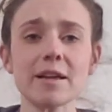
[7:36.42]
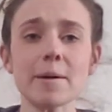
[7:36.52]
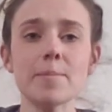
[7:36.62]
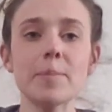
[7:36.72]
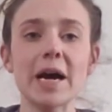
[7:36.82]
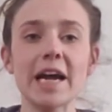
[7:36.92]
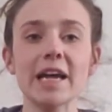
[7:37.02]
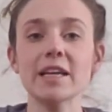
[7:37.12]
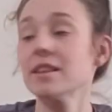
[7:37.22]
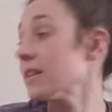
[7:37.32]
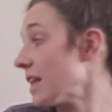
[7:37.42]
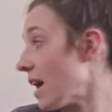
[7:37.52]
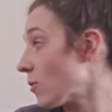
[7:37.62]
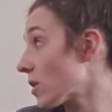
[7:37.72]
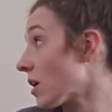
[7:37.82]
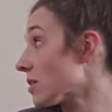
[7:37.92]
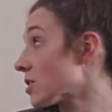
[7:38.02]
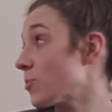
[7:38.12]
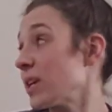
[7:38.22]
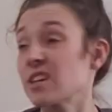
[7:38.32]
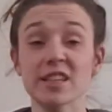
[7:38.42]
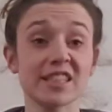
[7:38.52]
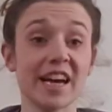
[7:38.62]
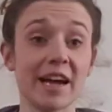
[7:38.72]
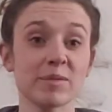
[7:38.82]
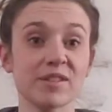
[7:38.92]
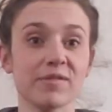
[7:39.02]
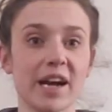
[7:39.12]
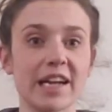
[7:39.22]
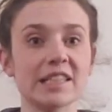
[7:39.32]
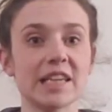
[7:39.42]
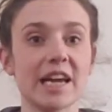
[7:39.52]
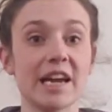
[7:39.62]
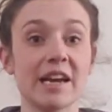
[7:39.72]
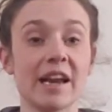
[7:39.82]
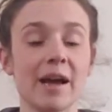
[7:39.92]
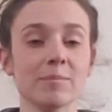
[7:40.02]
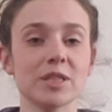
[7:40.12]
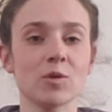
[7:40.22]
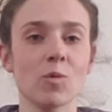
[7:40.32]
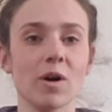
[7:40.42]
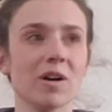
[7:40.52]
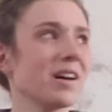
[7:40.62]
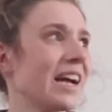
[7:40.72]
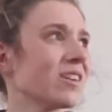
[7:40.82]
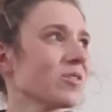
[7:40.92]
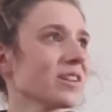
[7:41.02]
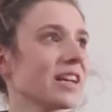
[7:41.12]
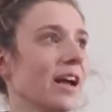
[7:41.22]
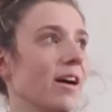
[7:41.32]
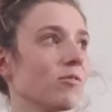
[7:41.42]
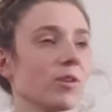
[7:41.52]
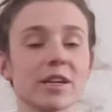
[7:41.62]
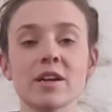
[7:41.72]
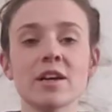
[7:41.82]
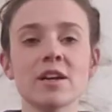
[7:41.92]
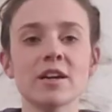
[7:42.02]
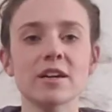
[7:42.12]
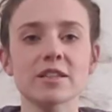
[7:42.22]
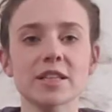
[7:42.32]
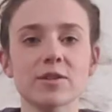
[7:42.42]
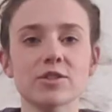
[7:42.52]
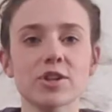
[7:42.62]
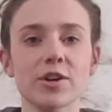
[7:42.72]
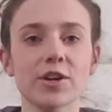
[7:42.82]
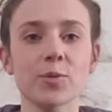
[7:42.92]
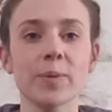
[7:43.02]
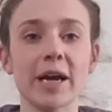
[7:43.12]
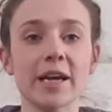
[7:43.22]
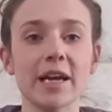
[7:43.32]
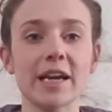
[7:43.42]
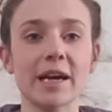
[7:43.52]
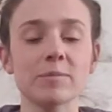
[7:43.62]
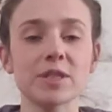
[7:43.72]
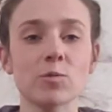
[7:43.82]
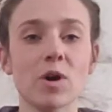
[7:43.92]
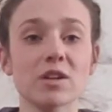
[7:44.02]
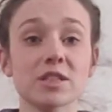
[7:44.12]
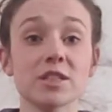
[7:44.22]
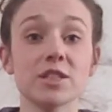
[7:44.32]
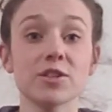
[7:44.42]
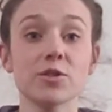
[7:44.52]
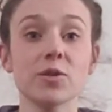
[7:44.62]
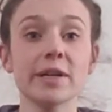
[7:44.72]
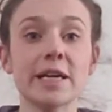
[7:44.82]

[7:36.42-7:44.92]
But now would also be a good time to find an empty wall. I don't really have one, or else I would show you, but an empty wall to do,